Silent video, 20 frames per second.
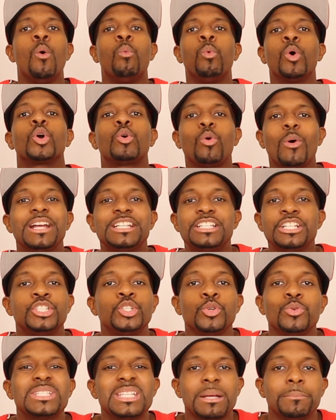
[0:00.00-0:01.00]
We're going to
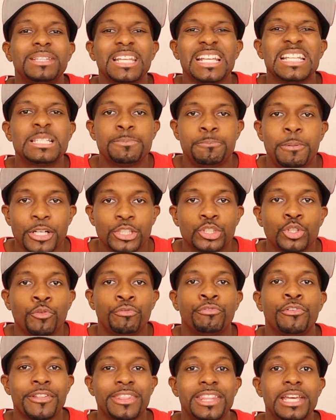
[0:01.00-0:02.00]
do something special
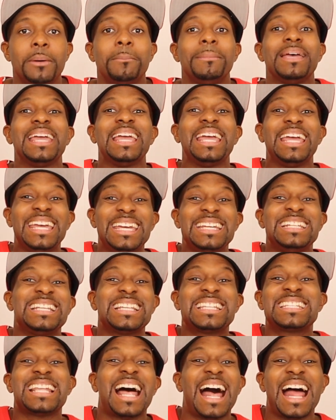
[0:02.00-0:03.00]
for them
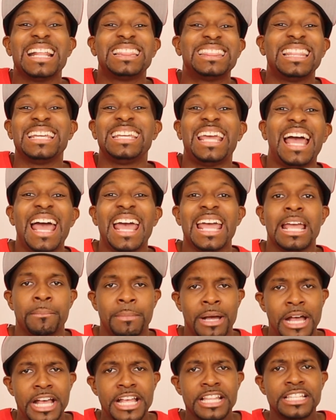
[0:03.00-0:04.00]
inside the game,
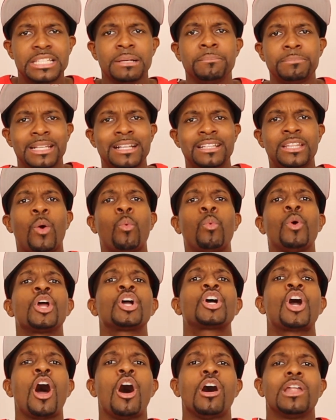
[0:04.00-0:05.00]
something that
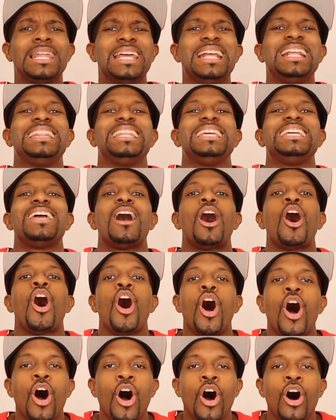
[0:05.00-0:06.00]
we're calling the
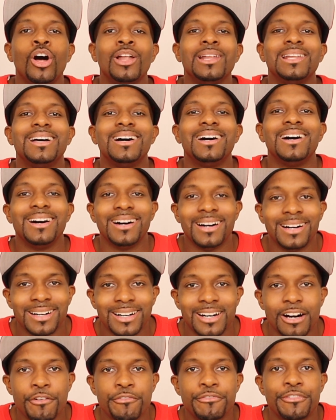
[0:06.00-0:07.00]
Hall
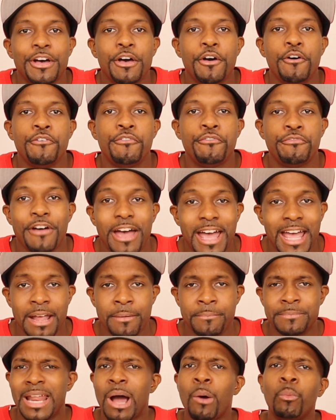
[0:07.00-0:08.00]
of Fame.
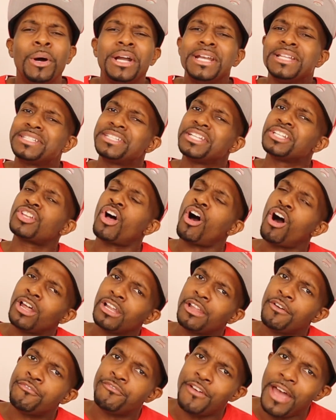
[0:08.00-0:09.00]
Now, what is this
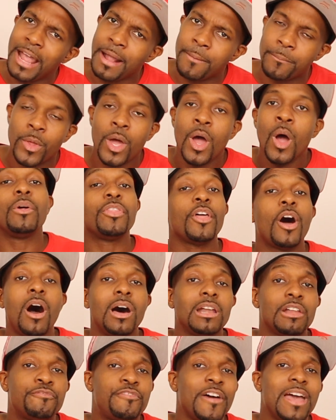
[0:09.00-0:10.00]
Hall of Fame? Well, the
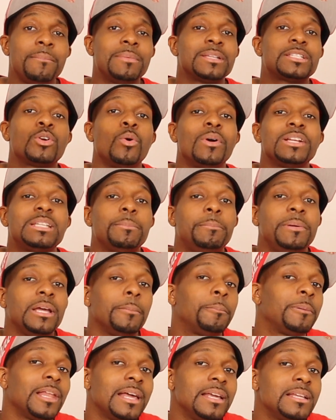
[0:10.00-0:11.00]
Hall of Fame is going to be
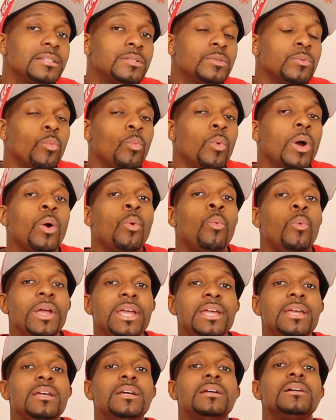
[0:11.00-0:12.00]
a place where
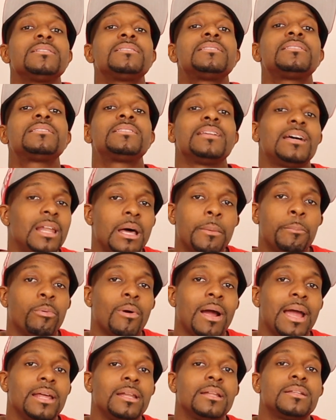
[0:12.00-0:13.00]
we
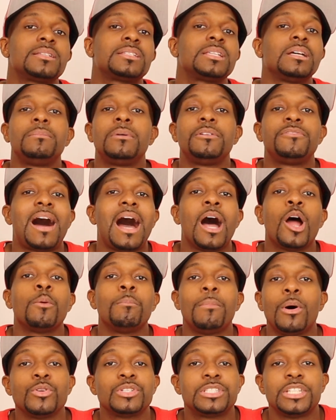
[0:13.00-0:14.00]
celebrate some of
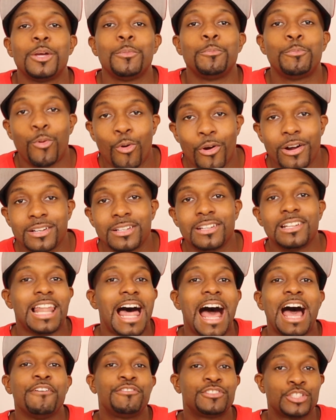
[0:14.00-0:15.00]
our most important
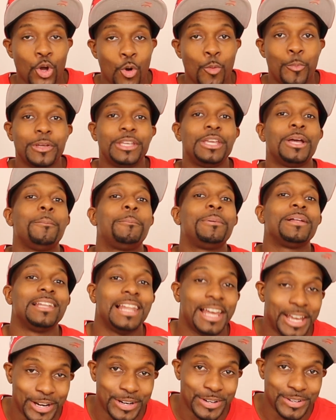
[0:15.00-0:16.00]
Livetopia
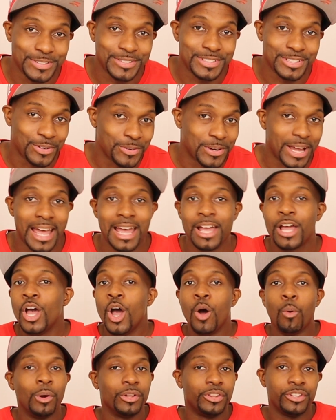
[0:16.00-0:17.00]
players, okay?
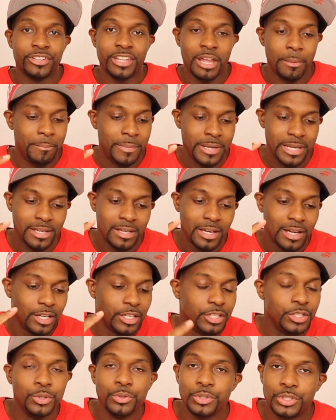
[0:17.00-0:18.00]
Whether that be
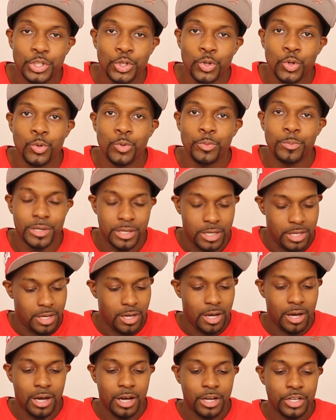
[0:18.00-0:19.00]
YouTube
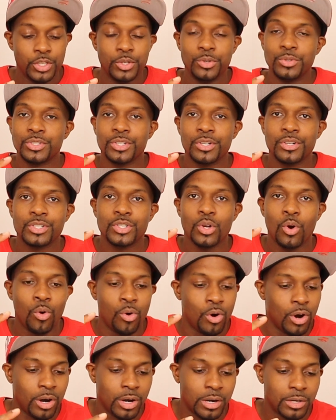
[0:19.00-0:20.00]
uh, users
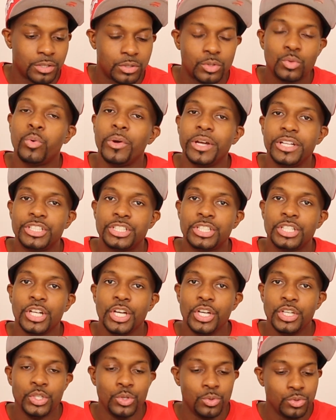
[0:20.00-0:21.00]
or Twitch
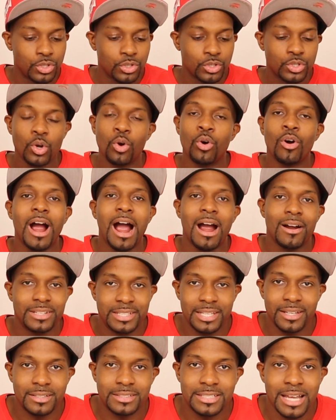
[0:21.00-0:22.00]
users or our
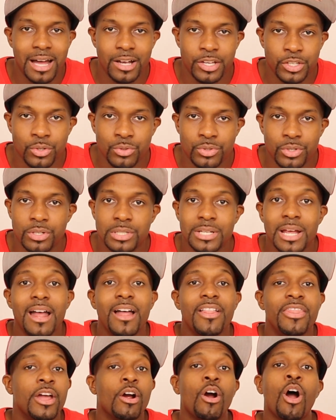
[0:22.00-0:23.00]
TikTok users,
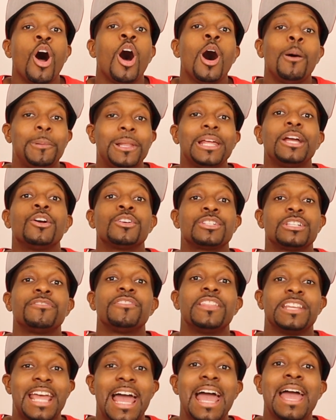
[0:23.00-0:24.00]
they're all players
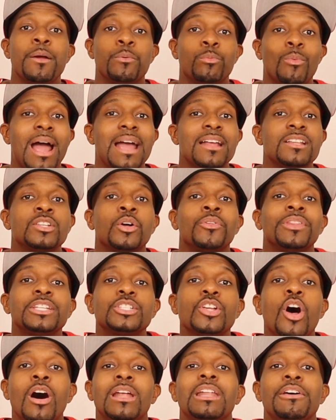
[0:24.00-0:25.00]
of the game, right? So
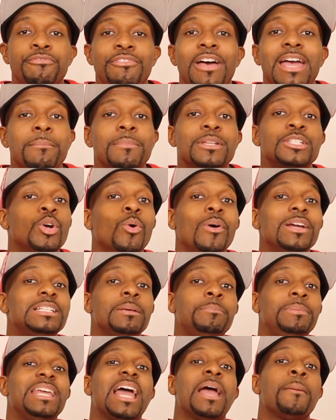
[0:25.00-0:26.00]
this Hall of Fame is going
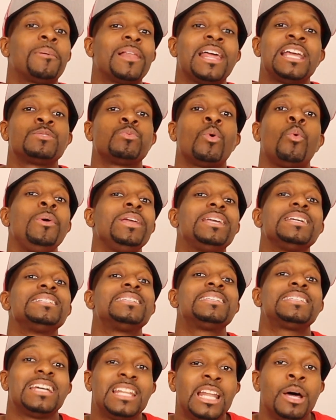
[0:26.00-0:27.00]
to be a place where we can
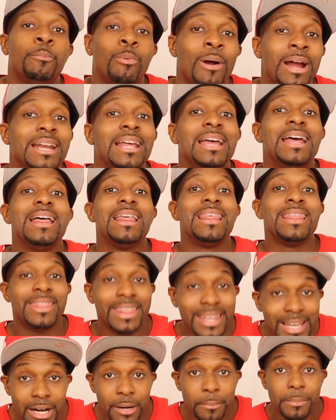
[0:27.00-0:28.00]
celebrate
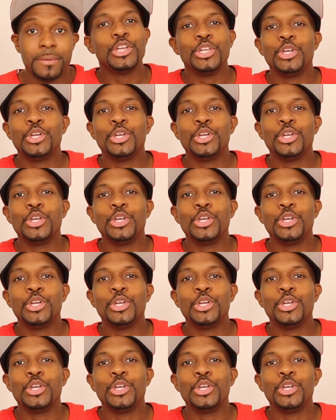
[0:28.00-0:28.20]
them.